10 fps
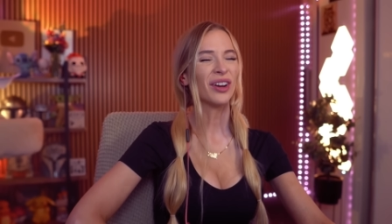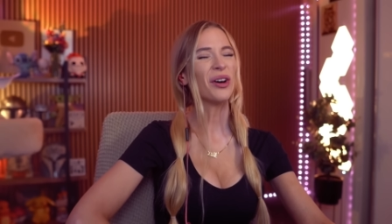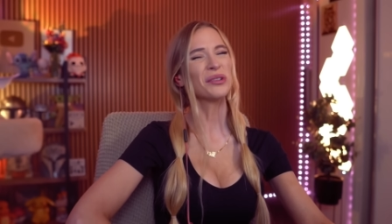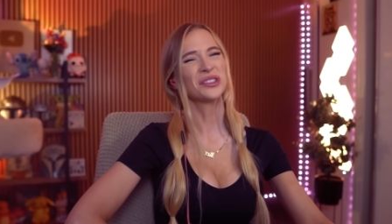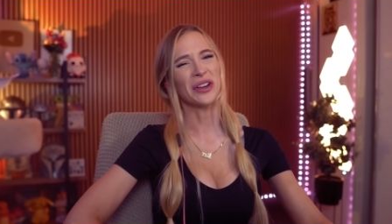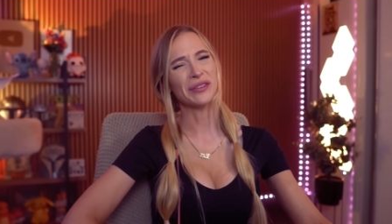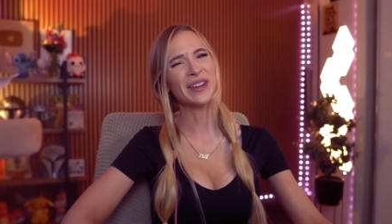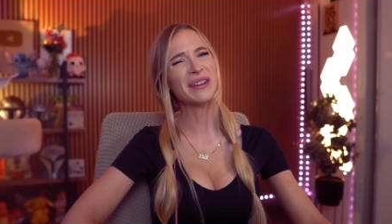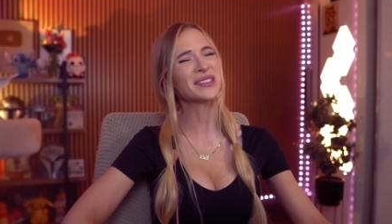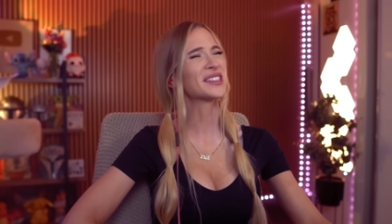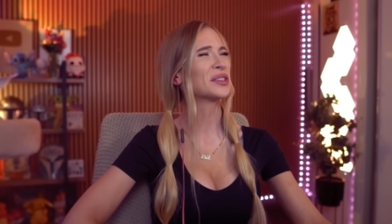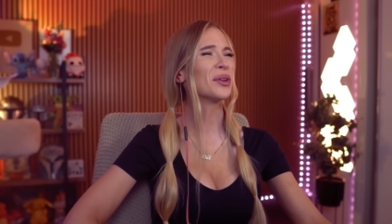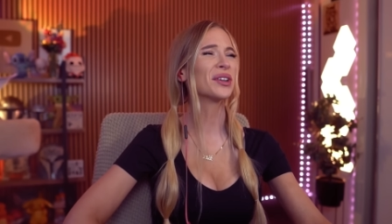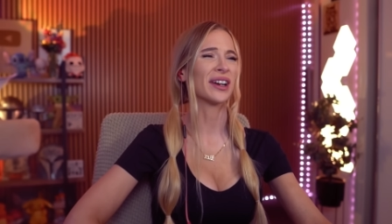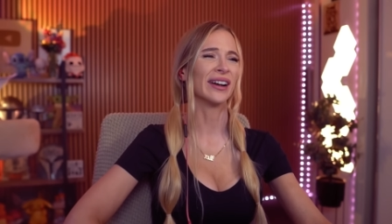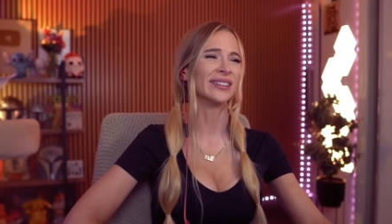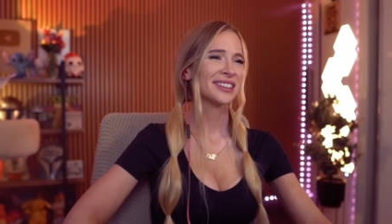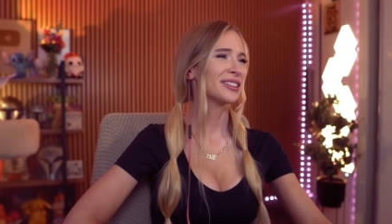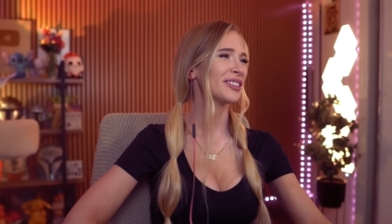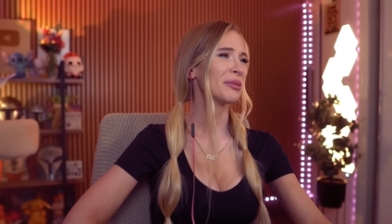Also, if he was a stalker,
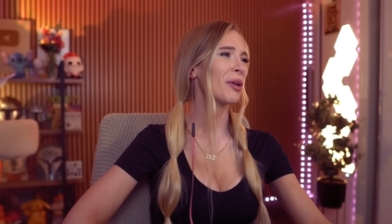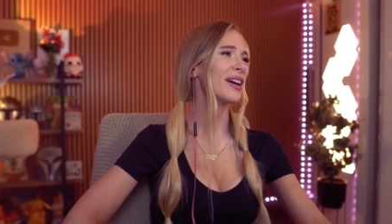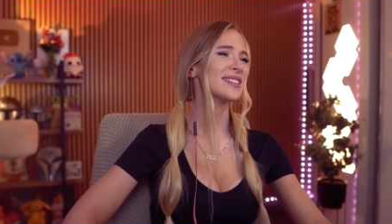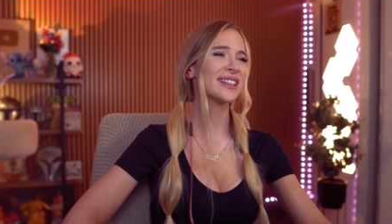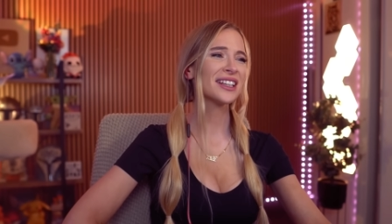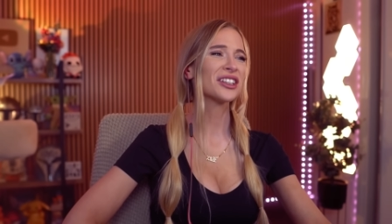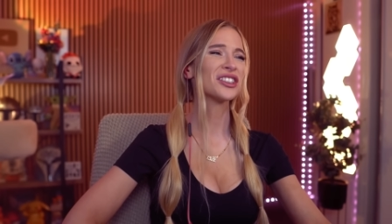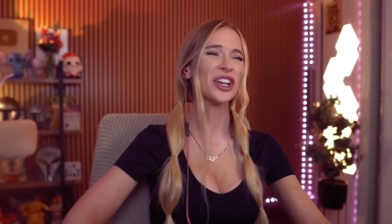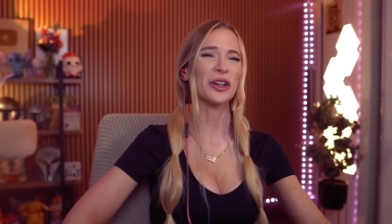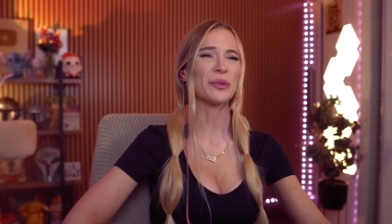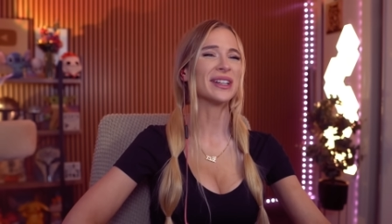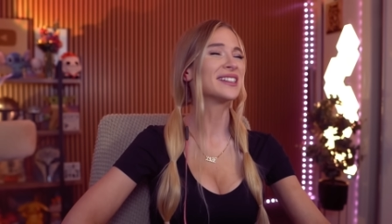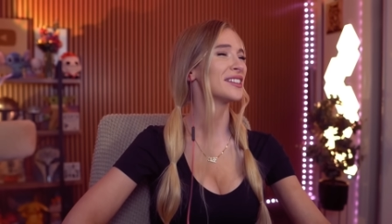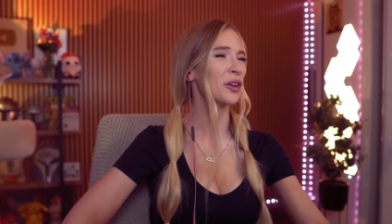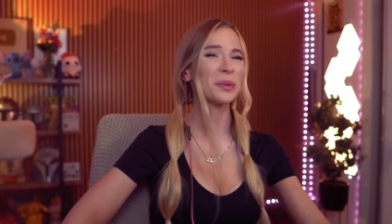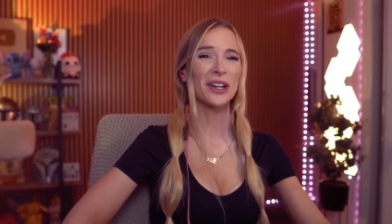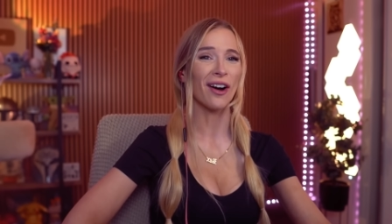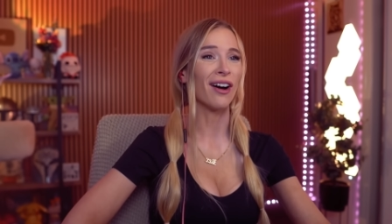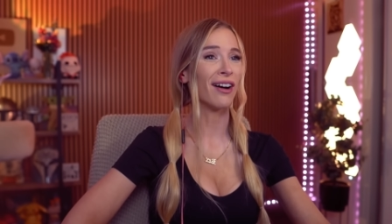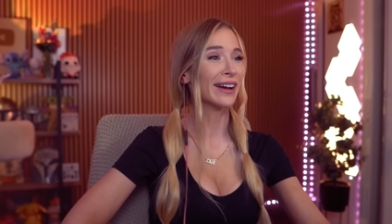the, the worst thing you could do is stop your
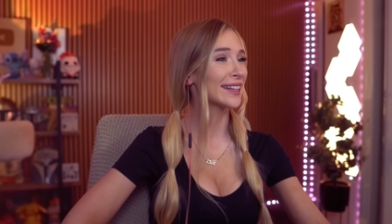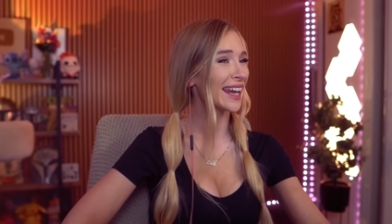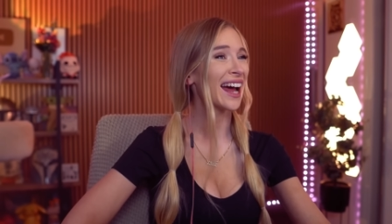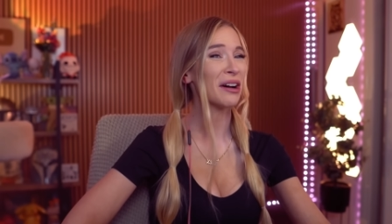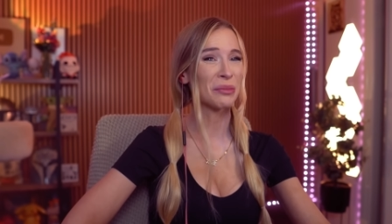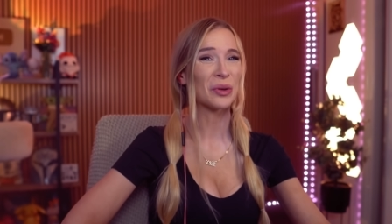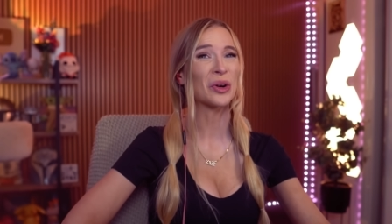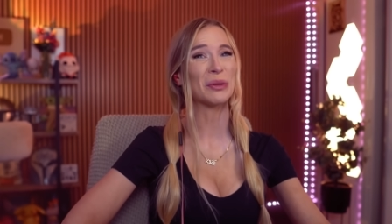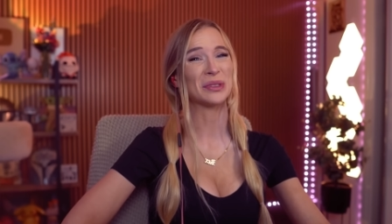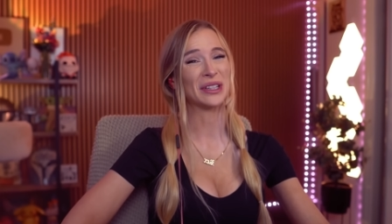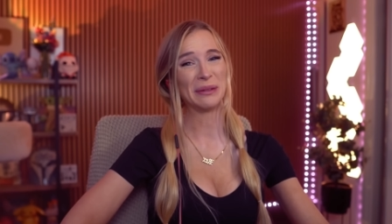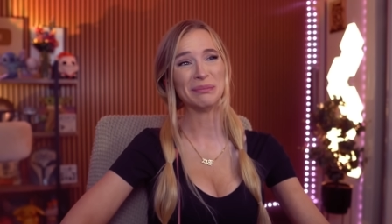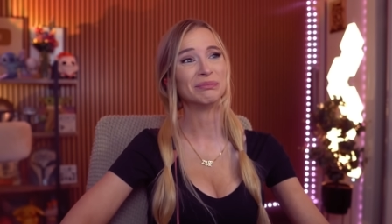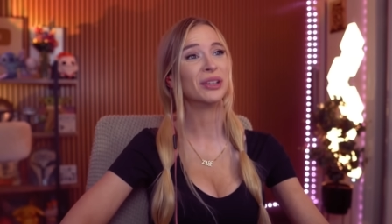car and get out and walk up to them.